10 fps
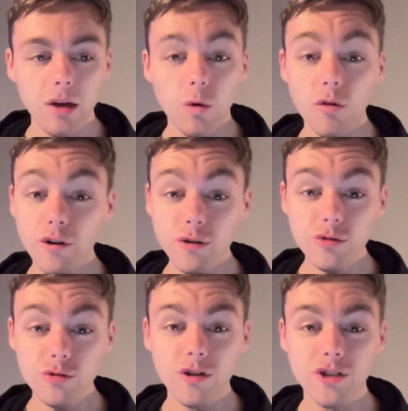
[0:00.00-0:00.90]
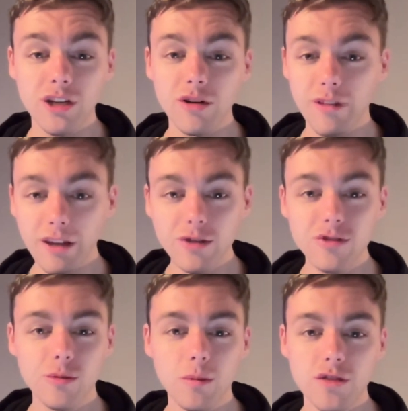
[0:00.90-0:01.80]
Well, if you're new to our channel, thank you
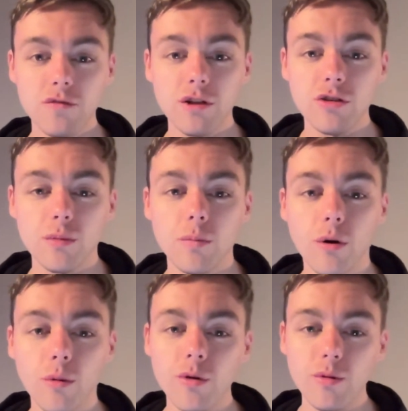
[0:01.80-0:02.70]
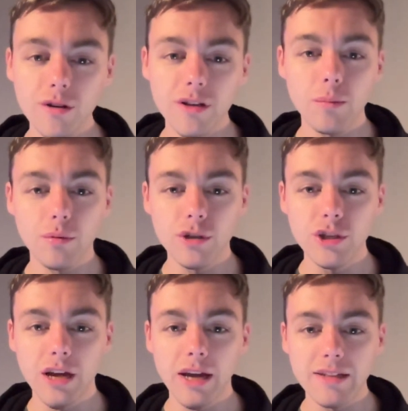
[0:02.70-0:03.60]
so much for your support. We really
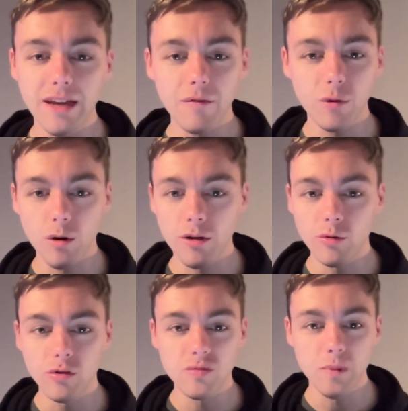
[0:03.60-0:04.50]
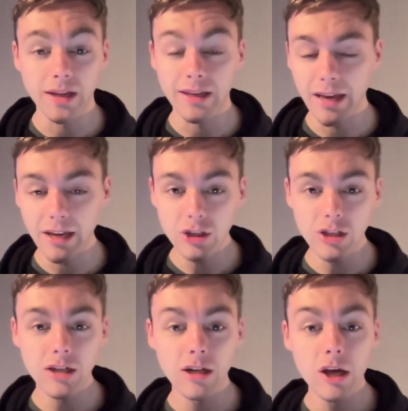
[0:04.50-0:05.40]
appreciate everyone who has been
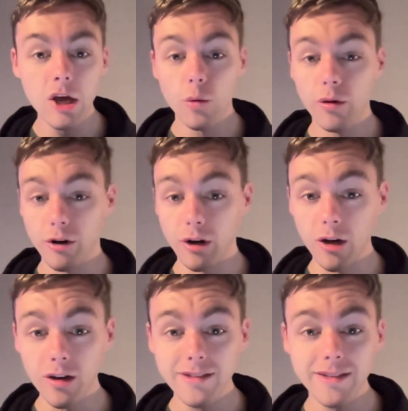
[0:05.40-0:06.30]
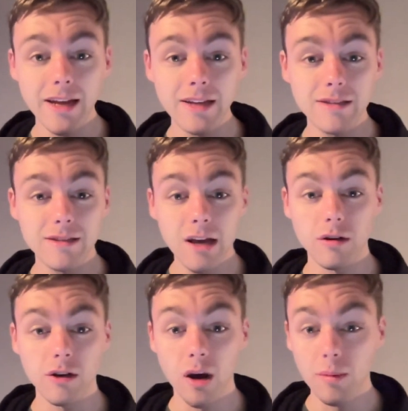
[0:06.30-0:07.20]
engaging with our content,
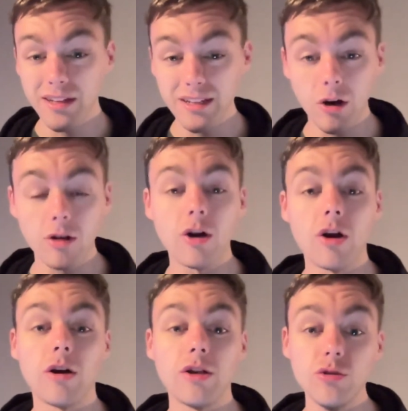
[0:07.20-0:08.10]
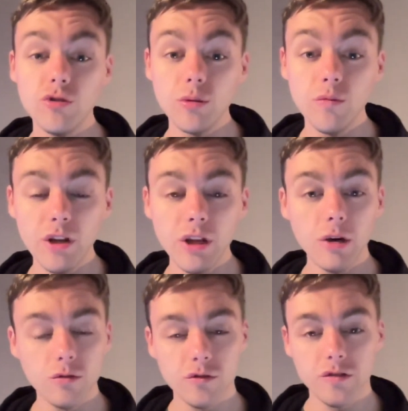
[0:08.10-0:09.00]
commenting on our YouTube
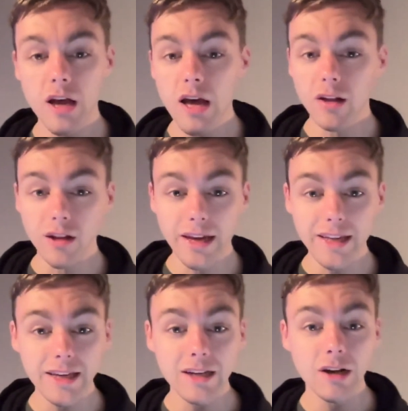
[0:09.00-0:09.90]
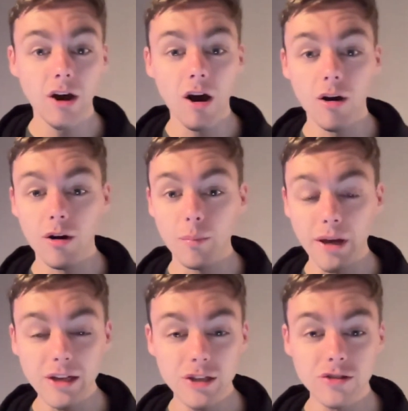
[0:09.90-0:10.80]
videos, liking our
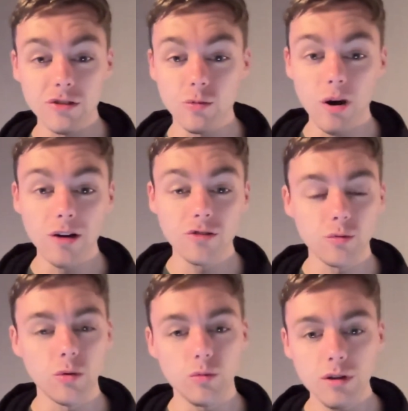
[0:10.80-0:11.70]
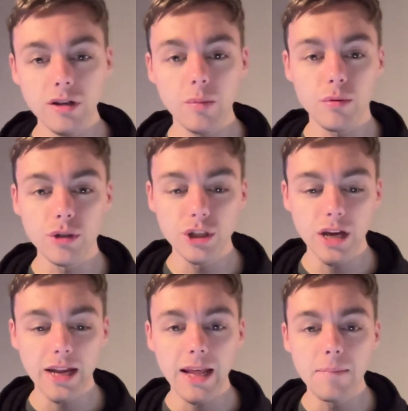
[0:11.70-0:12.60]
pages as well. So we really
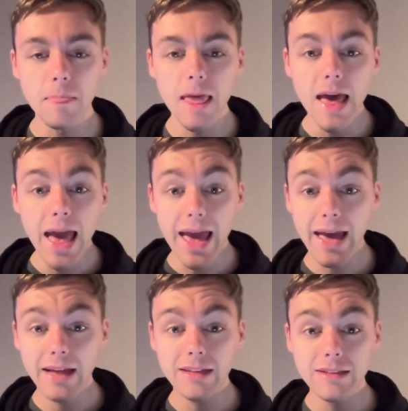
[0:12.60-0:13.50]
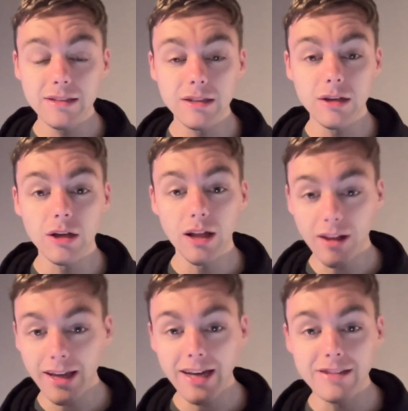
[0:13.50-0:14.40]
appreciate it. And
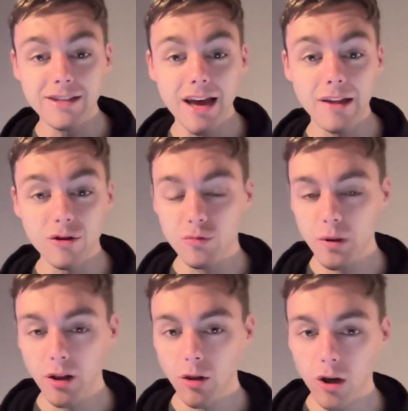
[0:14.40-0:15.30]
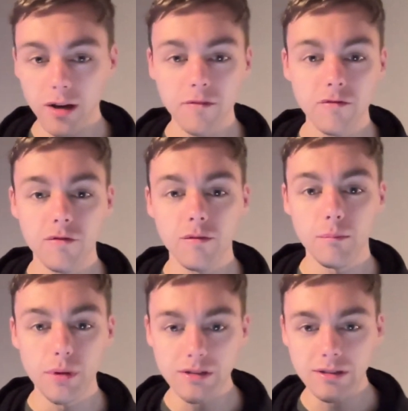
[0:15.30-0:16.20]
like I said, there's been a lot of
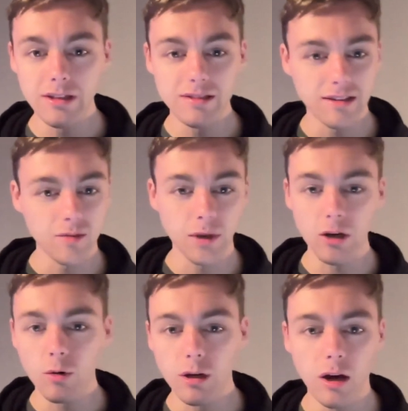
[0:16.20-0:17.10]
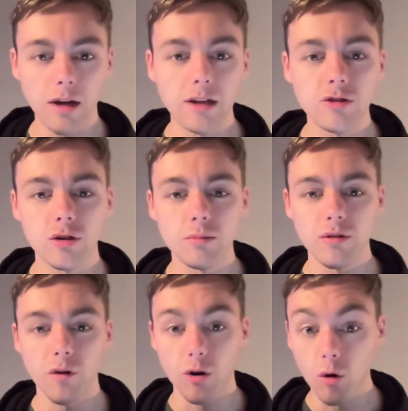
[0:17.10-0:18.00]
busyness that's been going on in terms
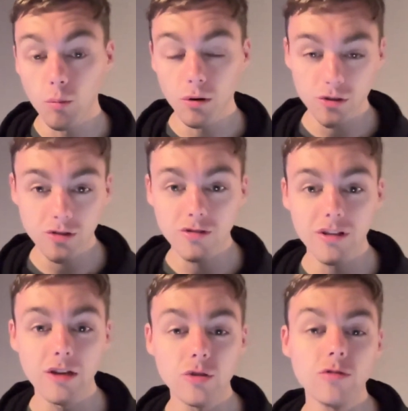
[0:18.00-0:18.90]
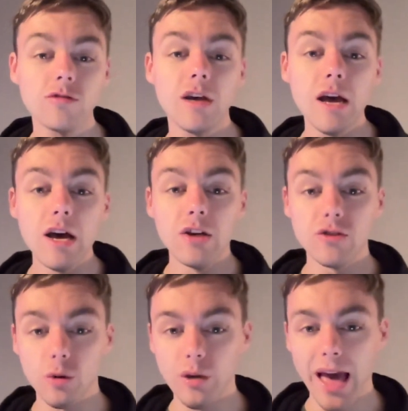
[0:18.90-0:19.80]
of our own personal schedules.
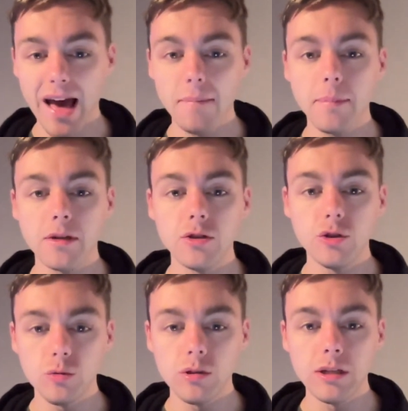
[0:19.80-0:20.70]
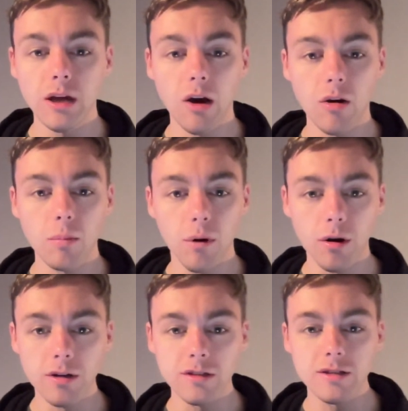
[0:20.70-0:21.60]
So we have been doing our
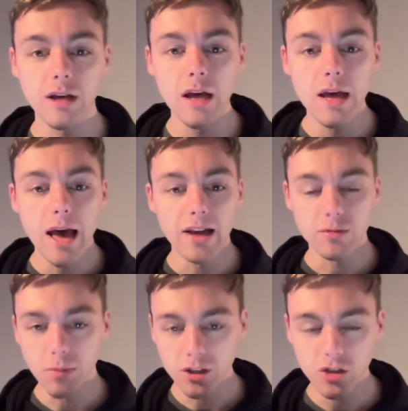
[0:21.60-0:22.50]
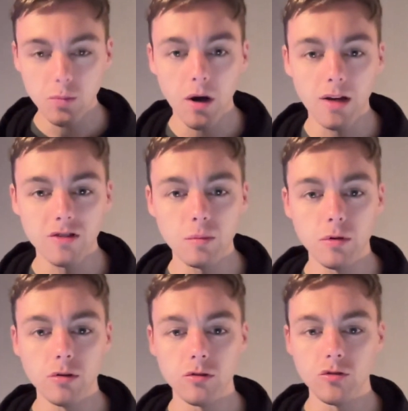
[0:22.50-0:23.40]
part as much as
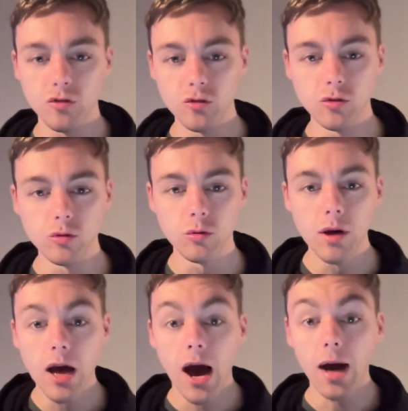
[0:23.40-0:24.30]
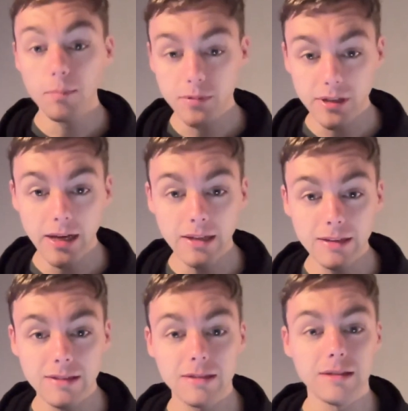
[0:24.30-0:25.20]
possible to
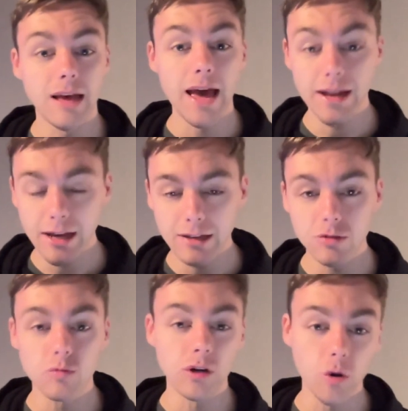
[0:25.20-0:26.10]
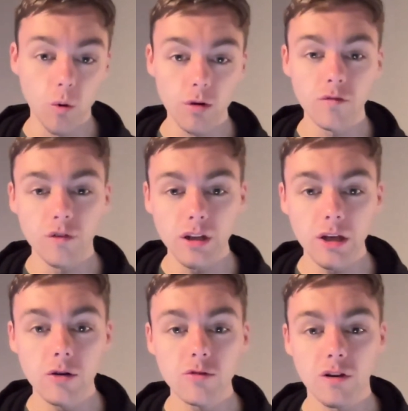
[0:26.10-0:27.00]
update, edit, record
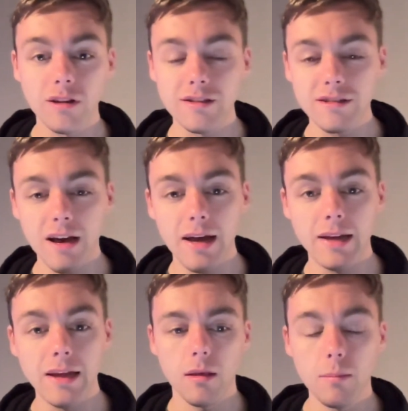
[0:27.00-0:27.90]
videos on the side.